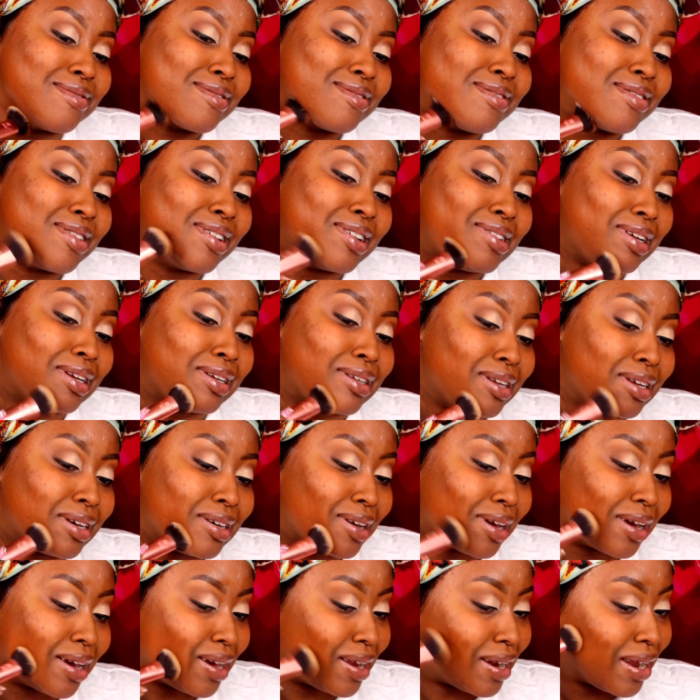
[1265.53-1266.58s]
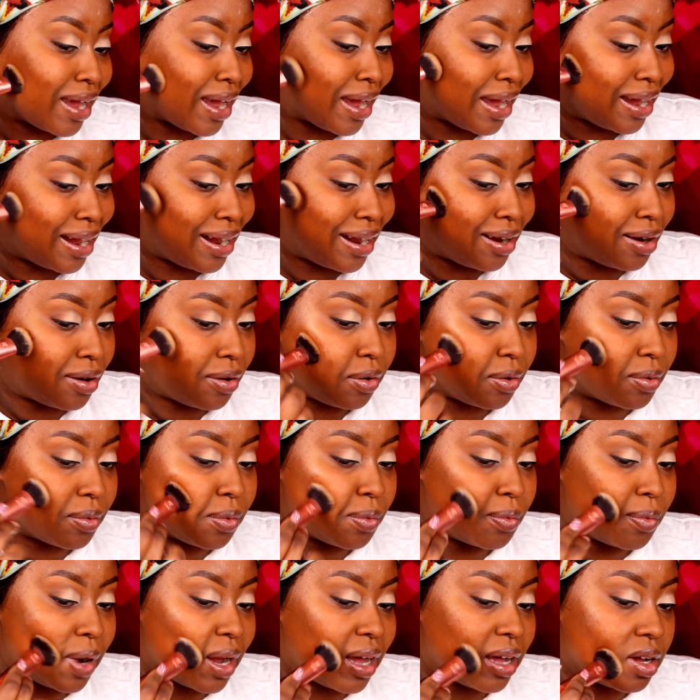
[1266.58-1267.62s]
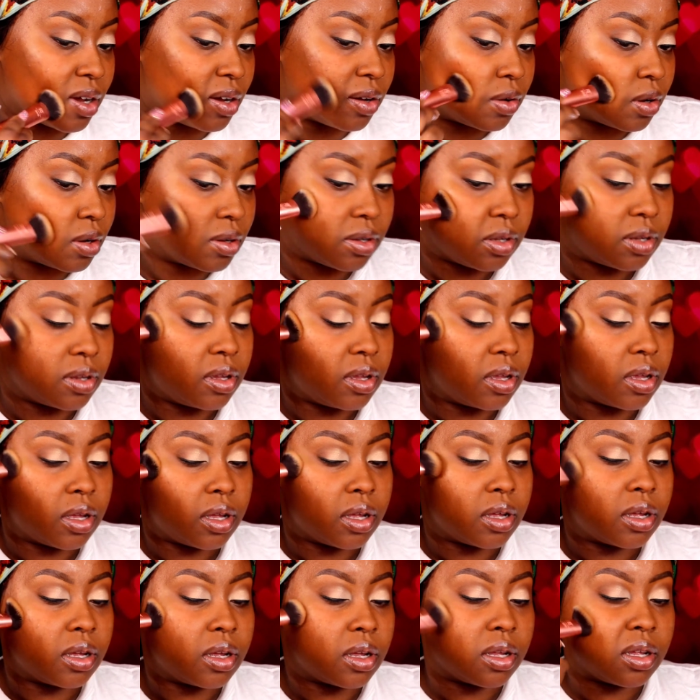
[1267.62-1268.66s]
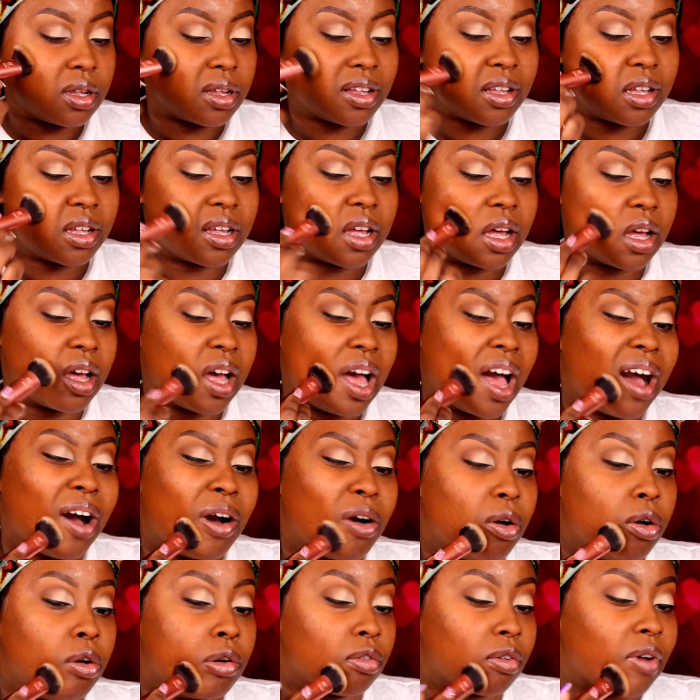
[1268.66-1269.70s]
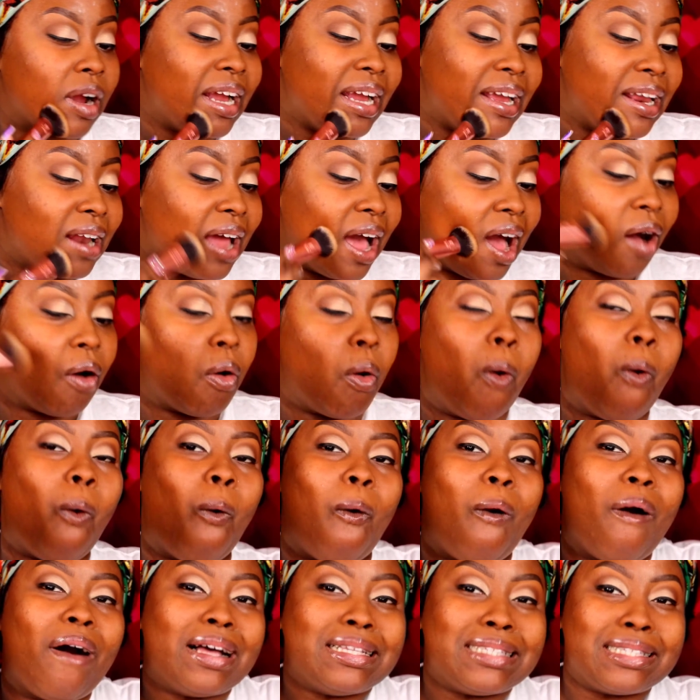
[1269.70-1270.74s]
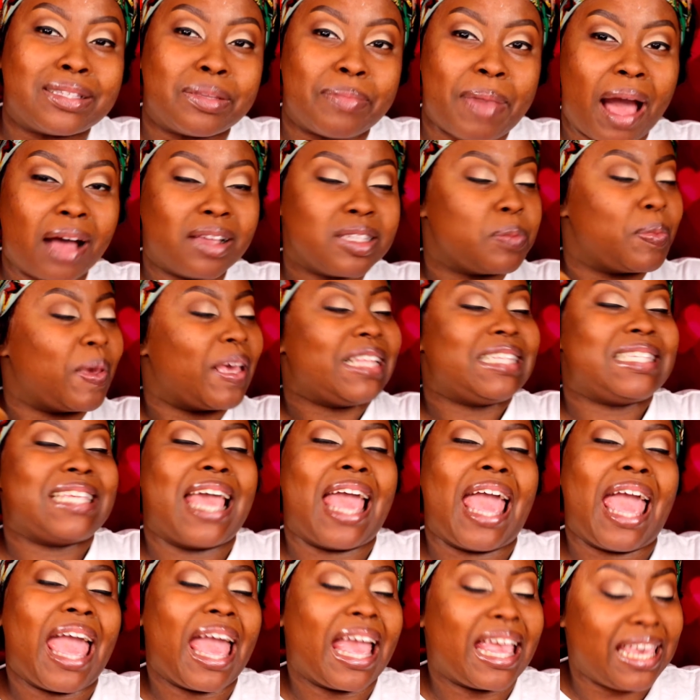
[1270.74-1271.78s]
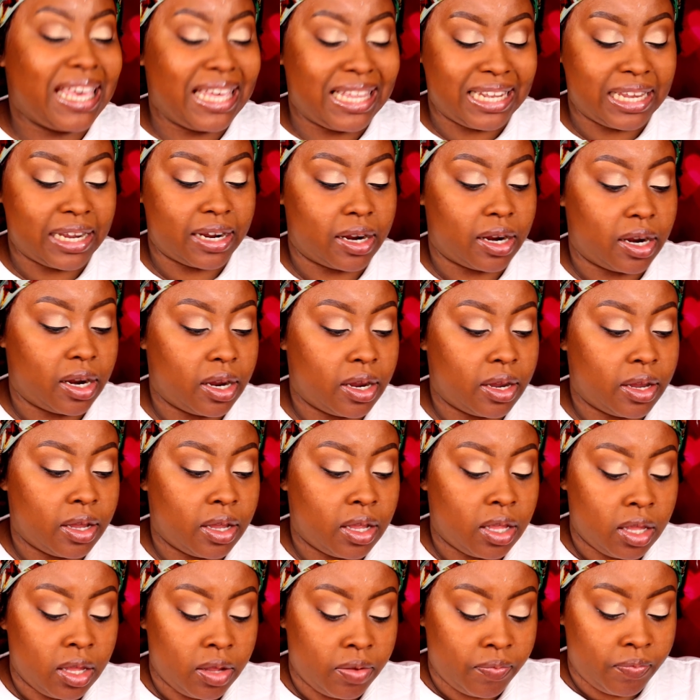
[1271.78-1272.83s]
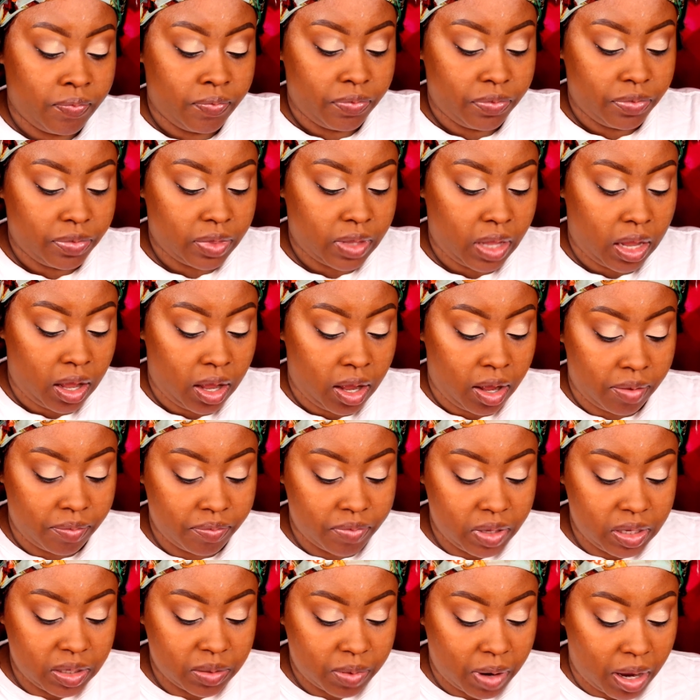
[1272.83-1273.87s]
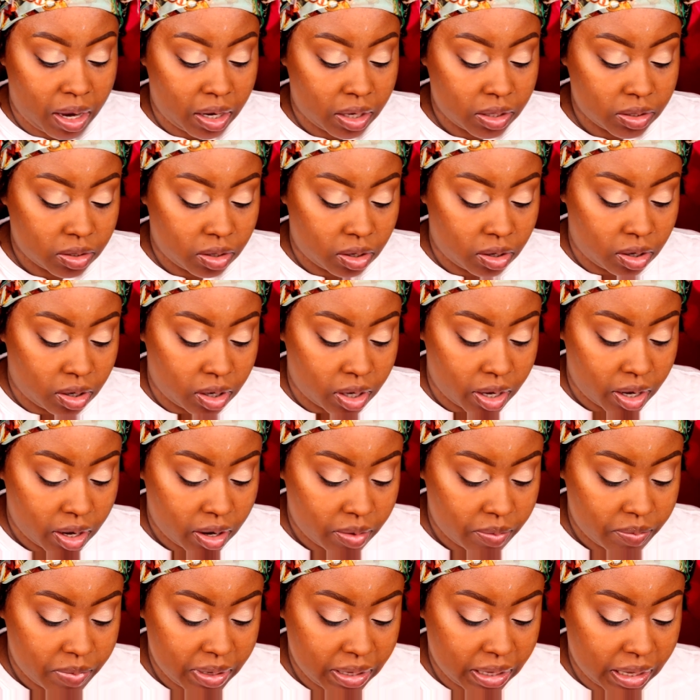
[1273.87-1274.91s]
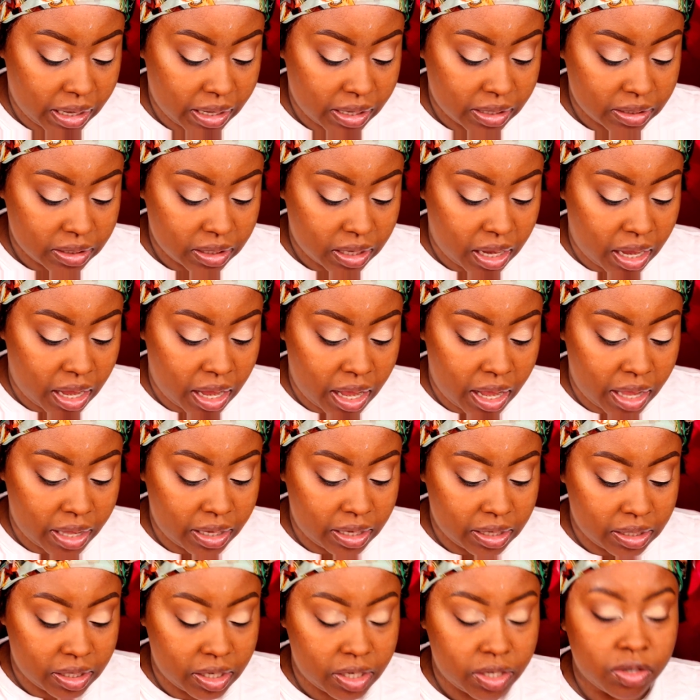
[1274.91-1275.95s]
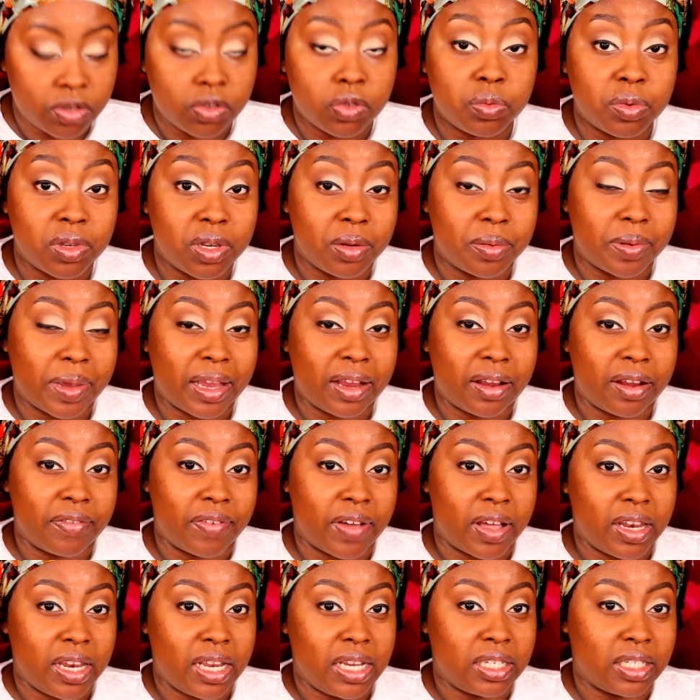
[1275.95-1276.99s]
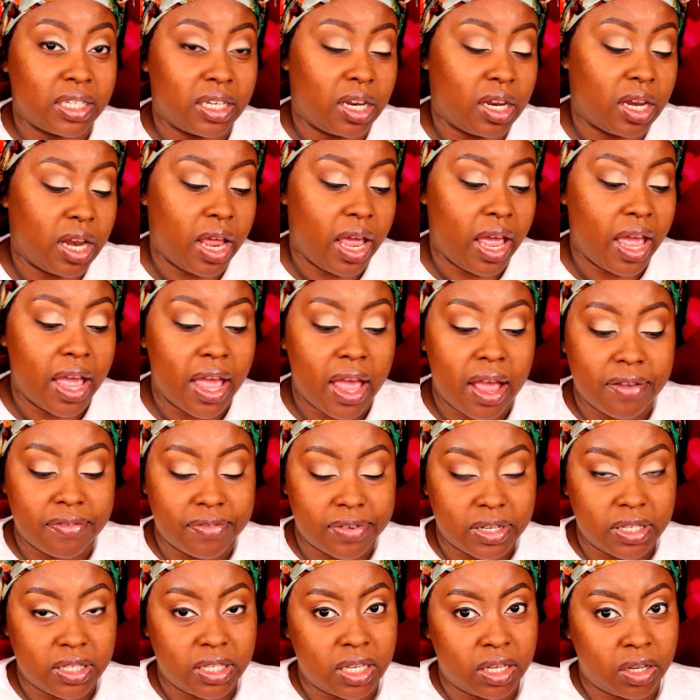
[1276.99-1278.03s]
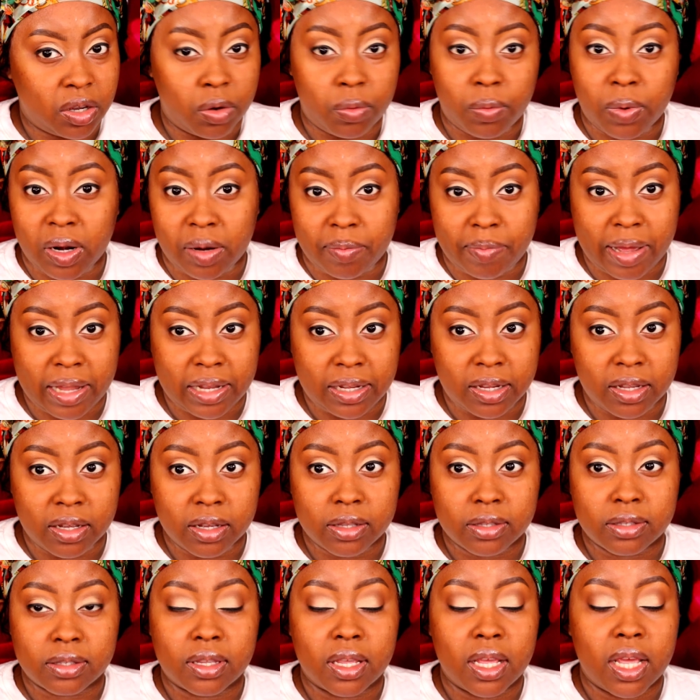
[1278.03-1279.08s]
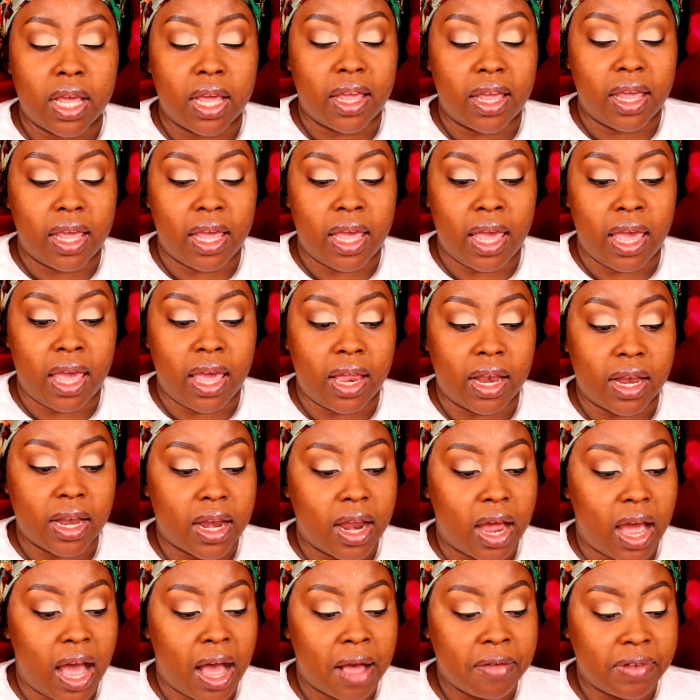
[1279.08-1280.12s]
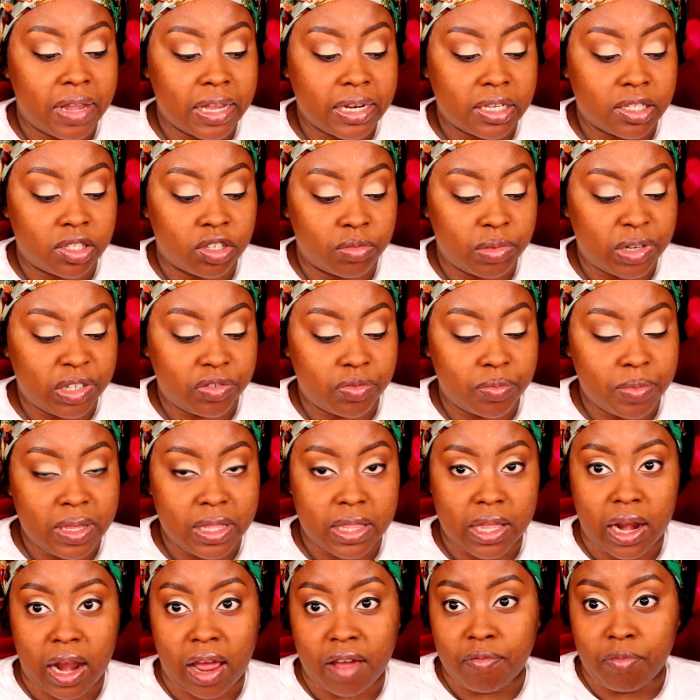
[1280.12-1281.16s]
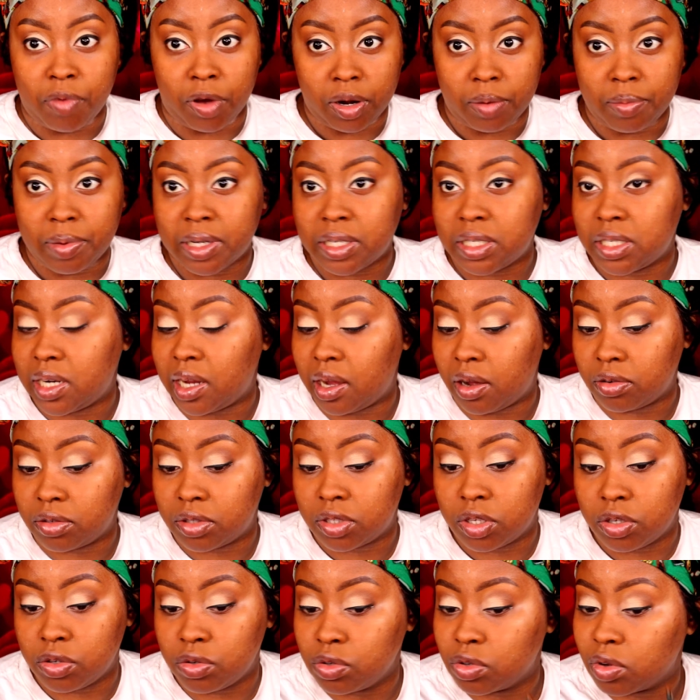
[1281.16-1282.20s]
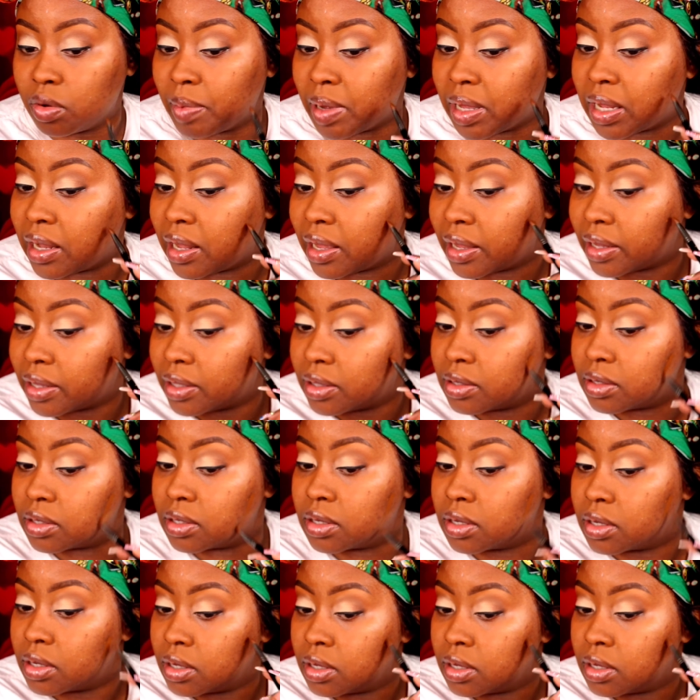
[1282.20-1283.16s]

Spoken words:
good look at how well, how great, how awesome, how spectacular these products are, because I legit use Bakerie Foundation every single one of my looks, and I've liked it so much for me that I've bought a bunch now to use on my clients.